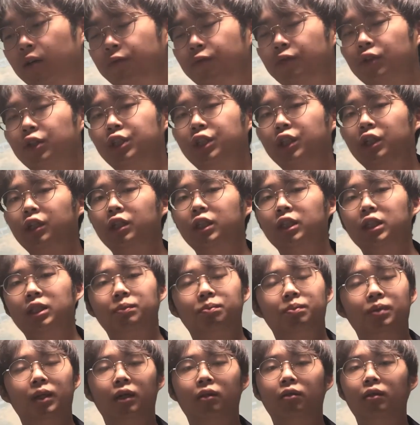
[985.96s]
future is
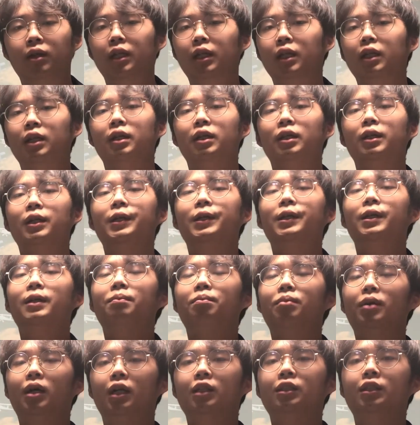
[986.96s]
very
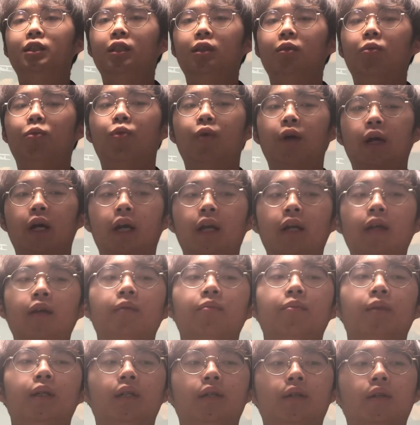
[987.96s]
positive way
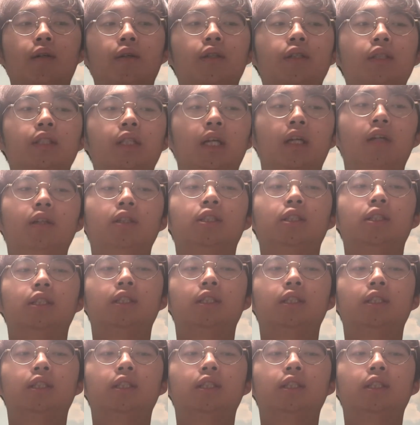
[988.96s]
because there is a